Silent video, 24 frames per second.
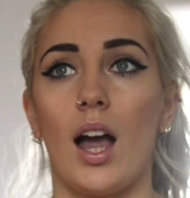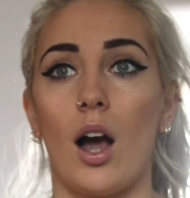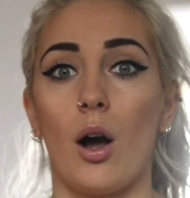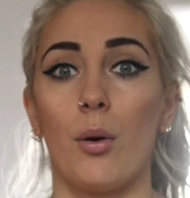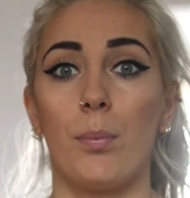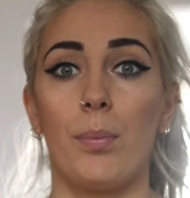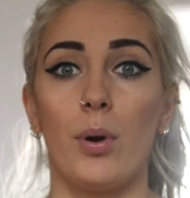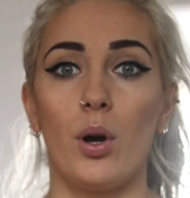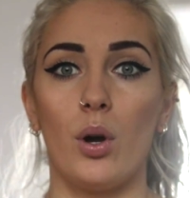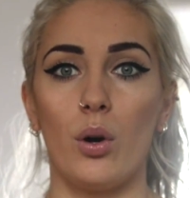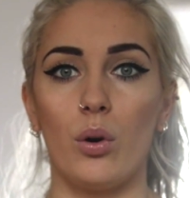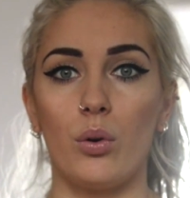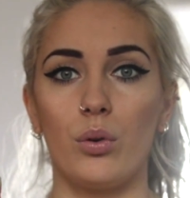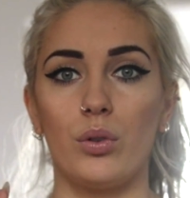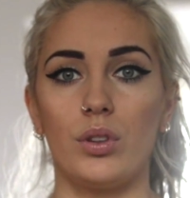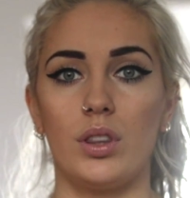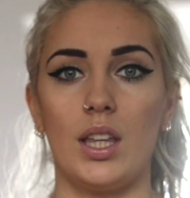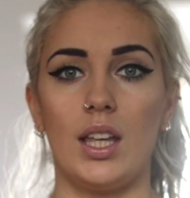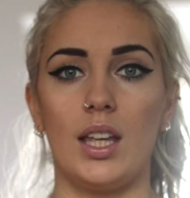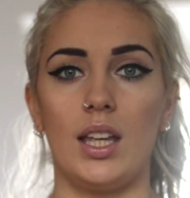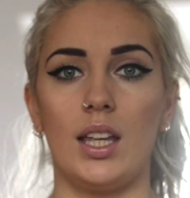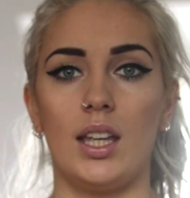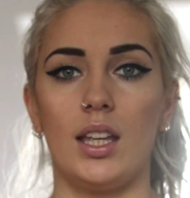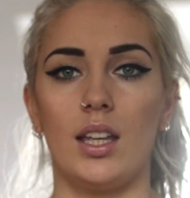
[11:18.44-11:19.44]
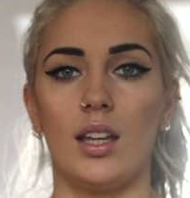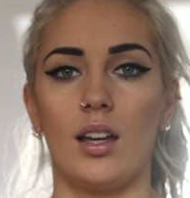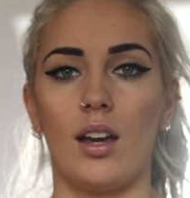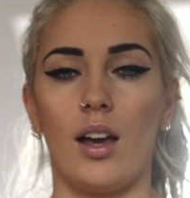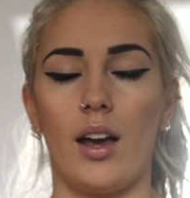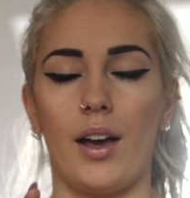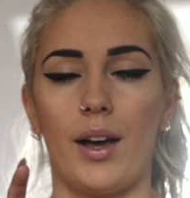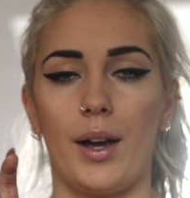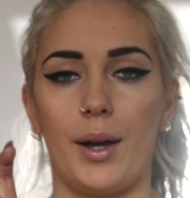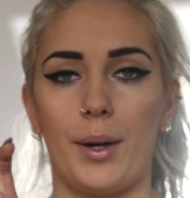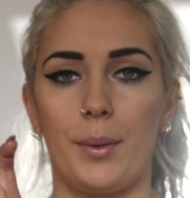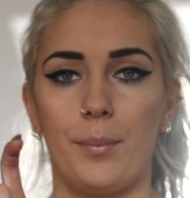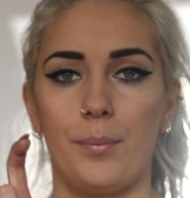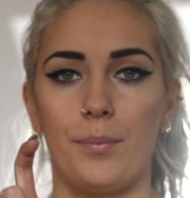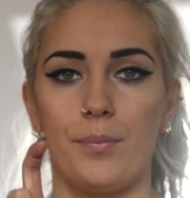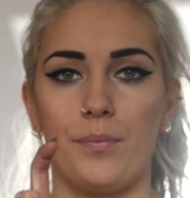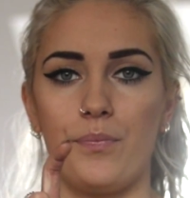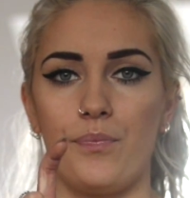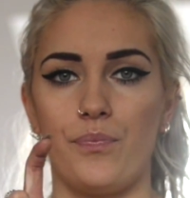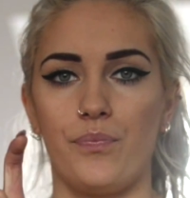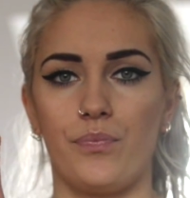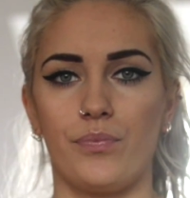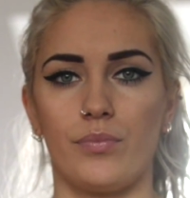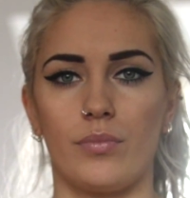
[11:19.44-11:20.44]
I'll put all the
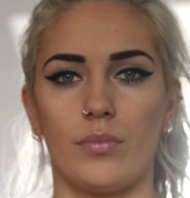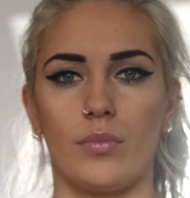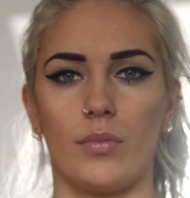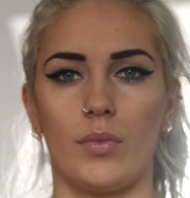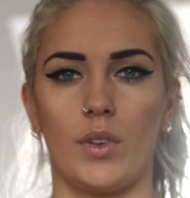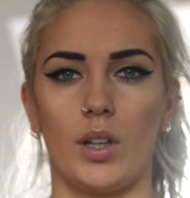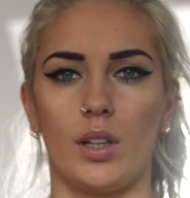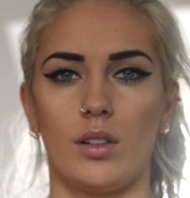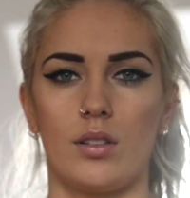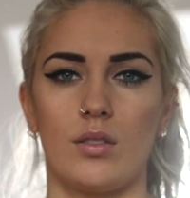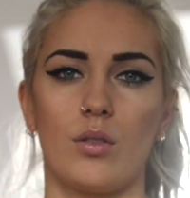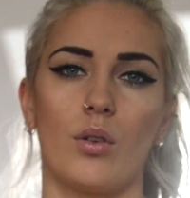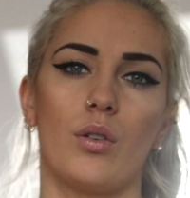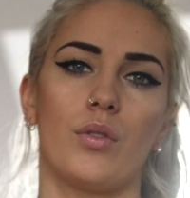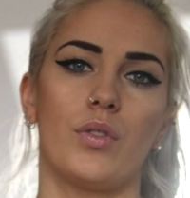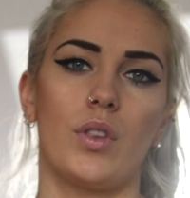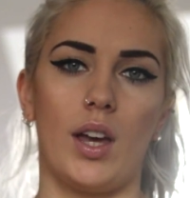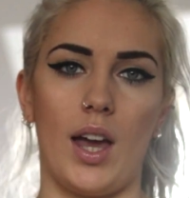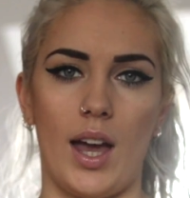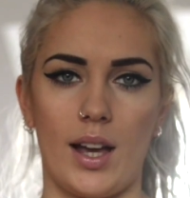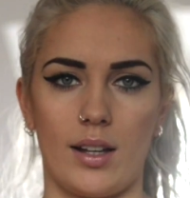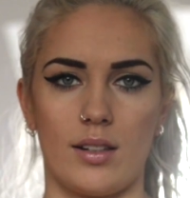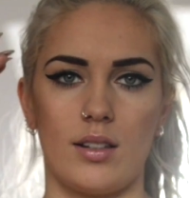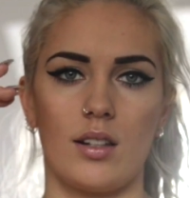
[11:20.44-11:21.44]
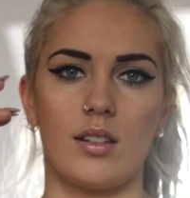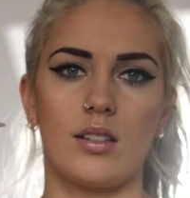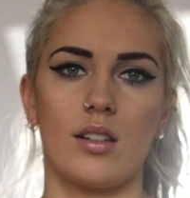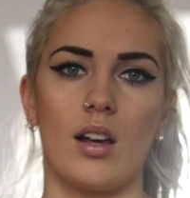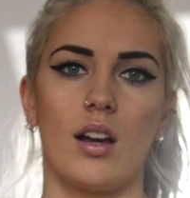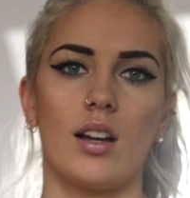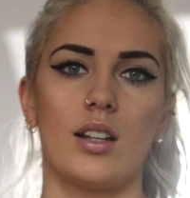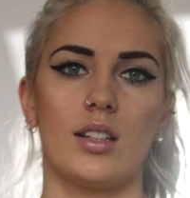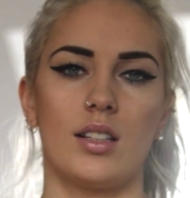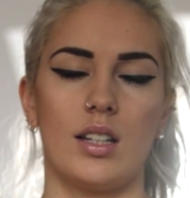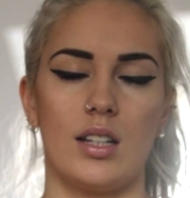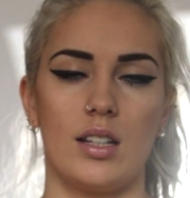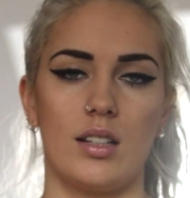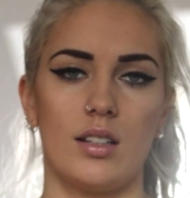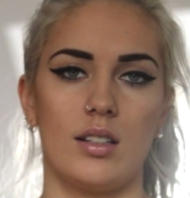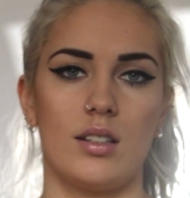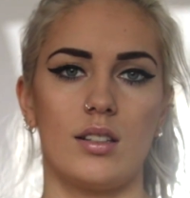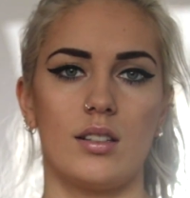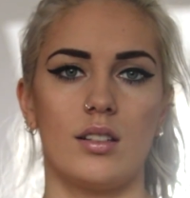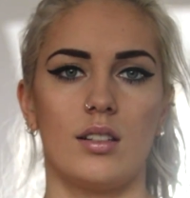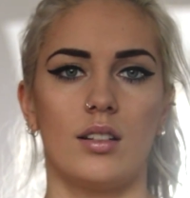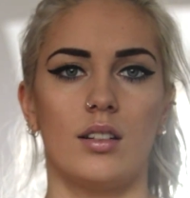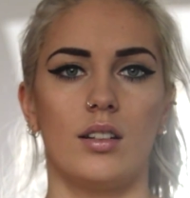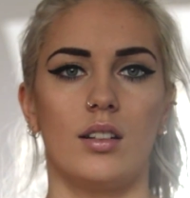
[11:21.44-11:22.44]
sort of the
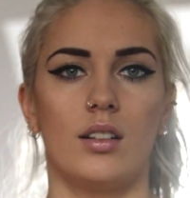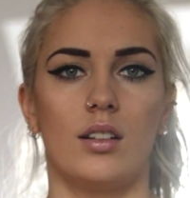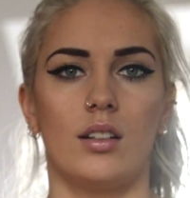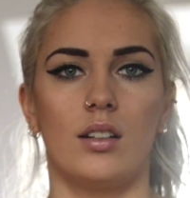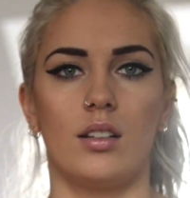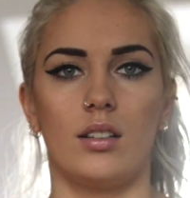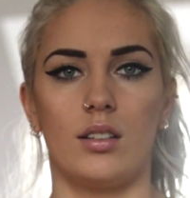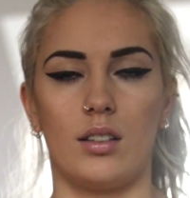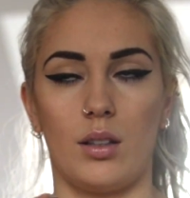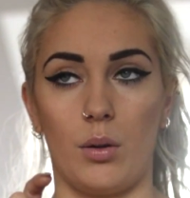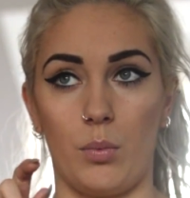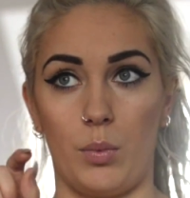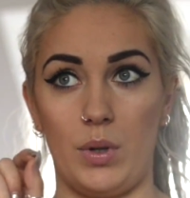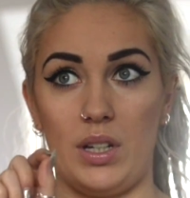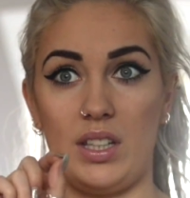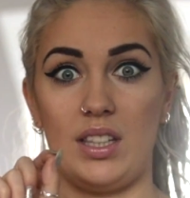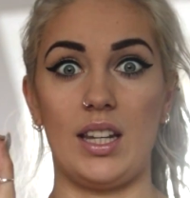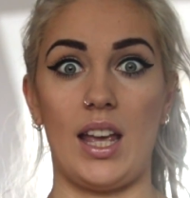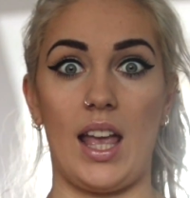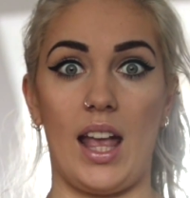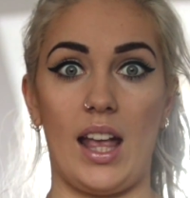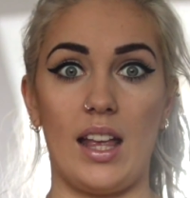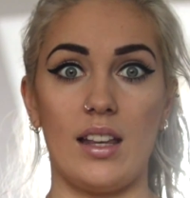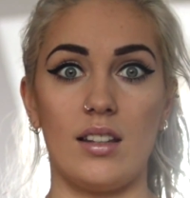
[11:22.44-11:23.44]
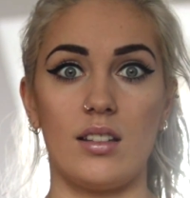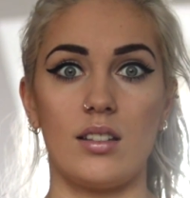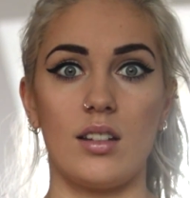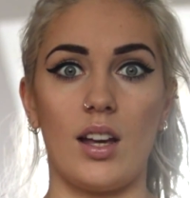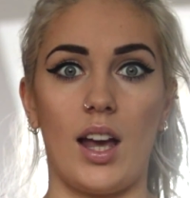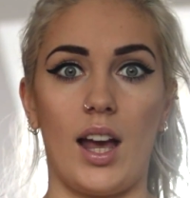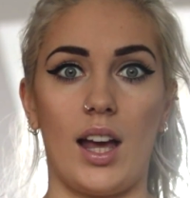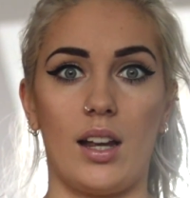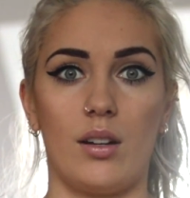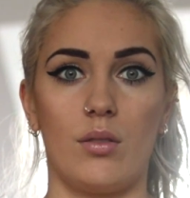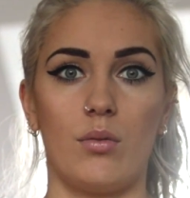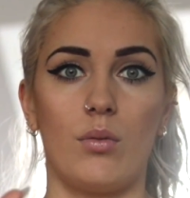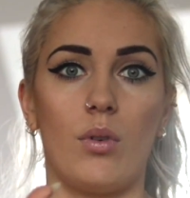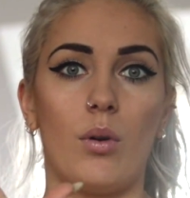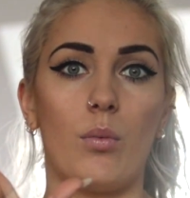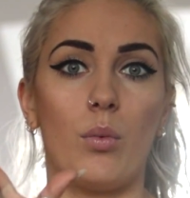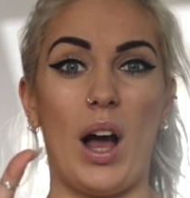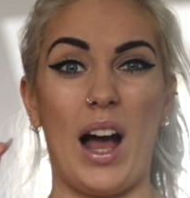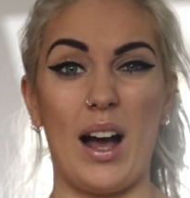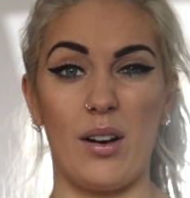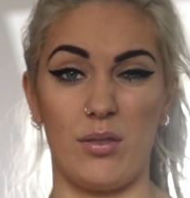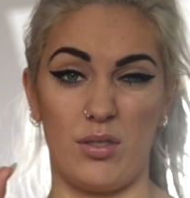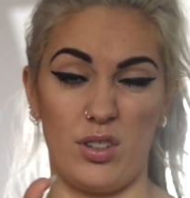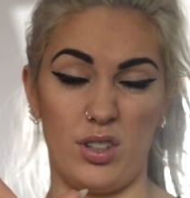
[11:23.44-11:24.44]
exercises that we did and
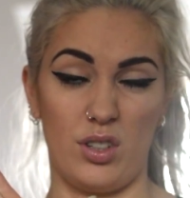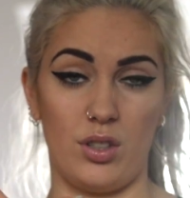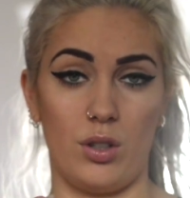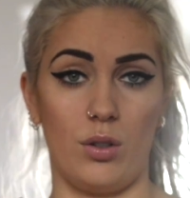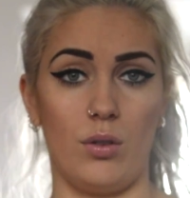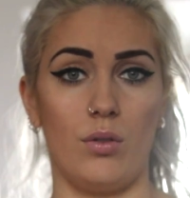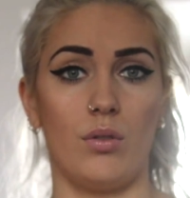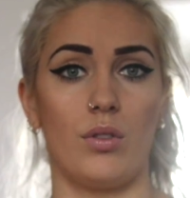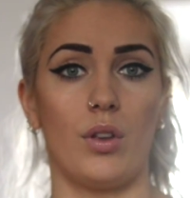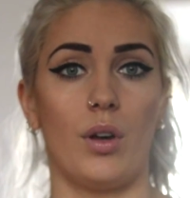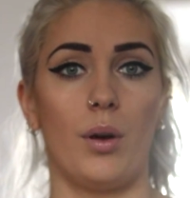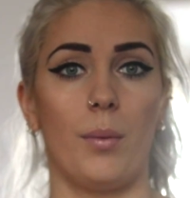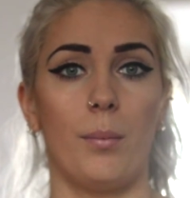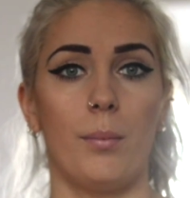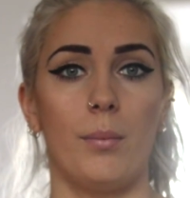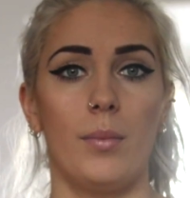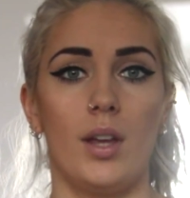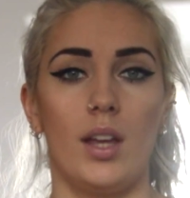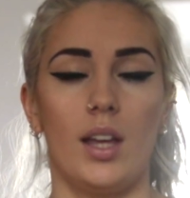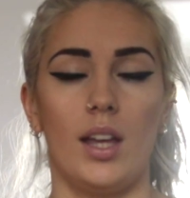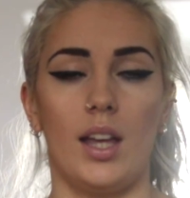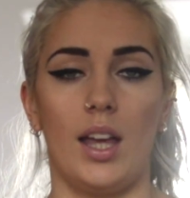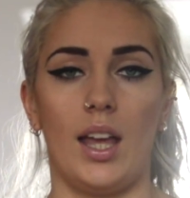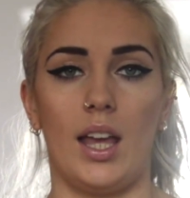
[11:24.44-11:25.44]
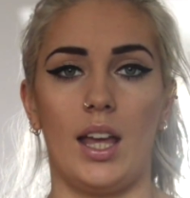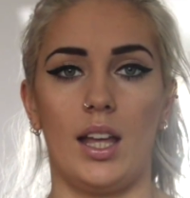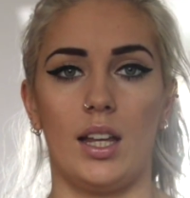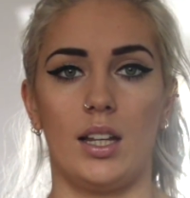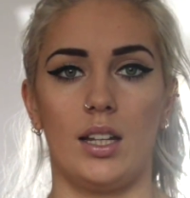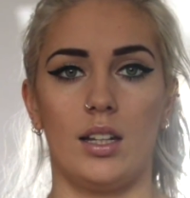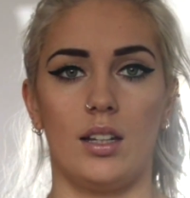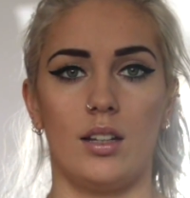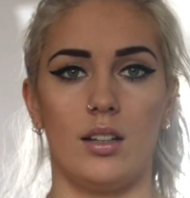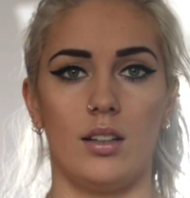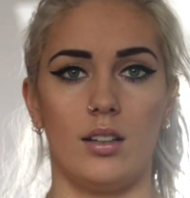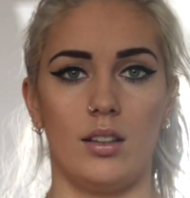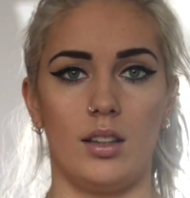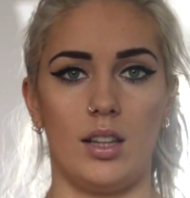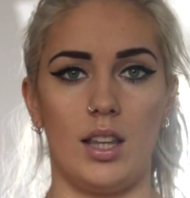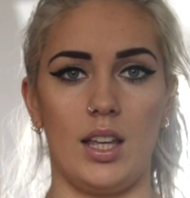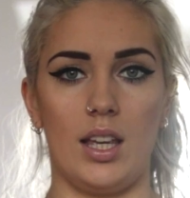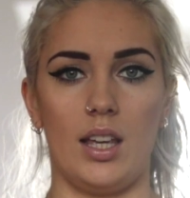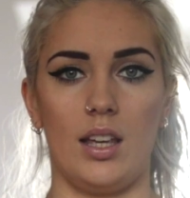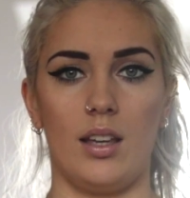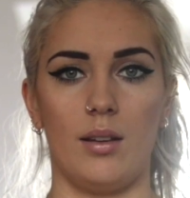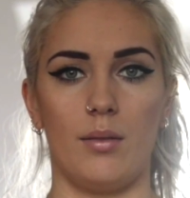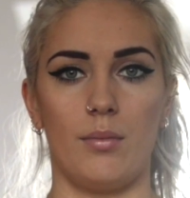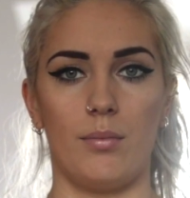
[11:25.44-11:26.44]
how to do them in
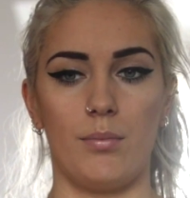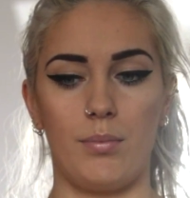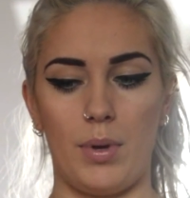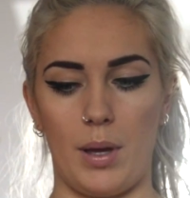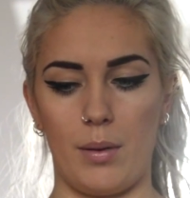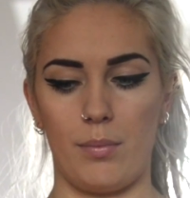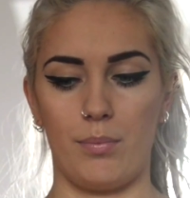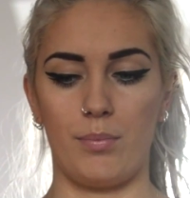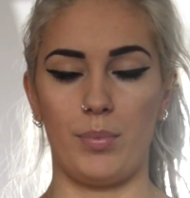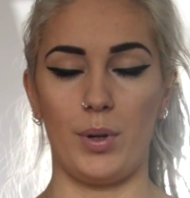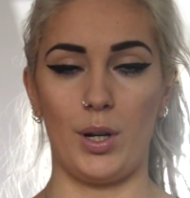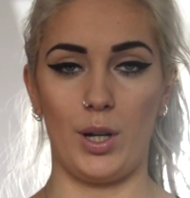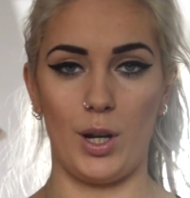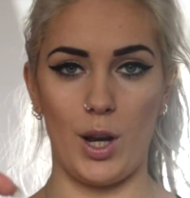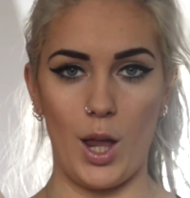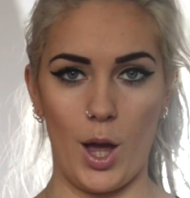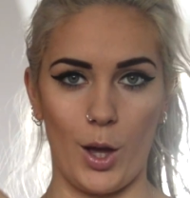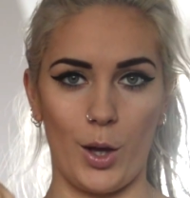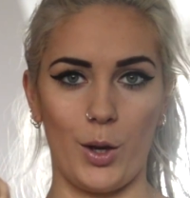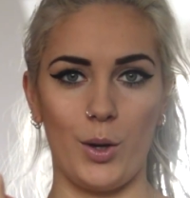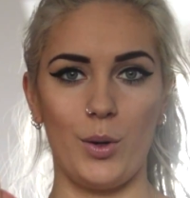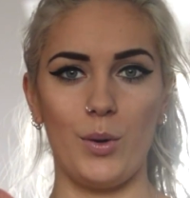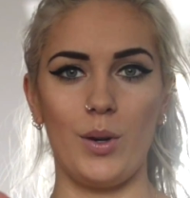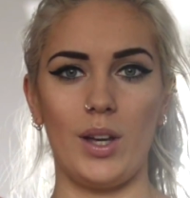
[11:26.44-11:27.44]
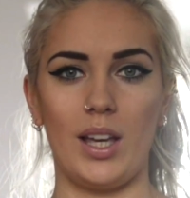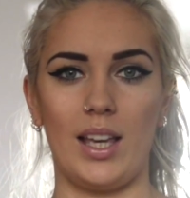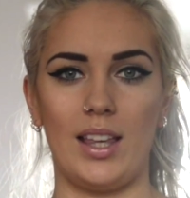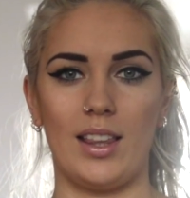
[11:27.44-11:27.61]
the bit below.